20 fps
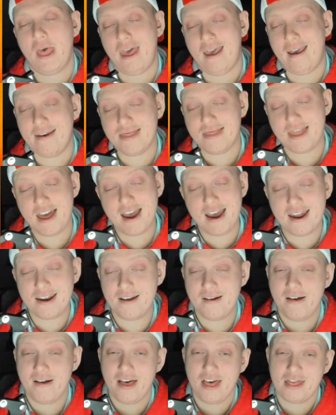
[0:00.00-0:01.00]
And
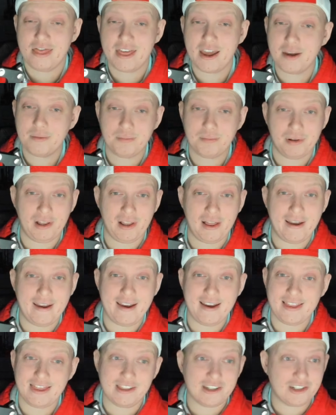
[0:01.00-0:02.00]
then they
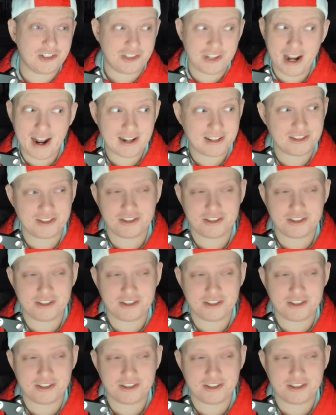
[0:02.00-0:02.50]
play the Jets.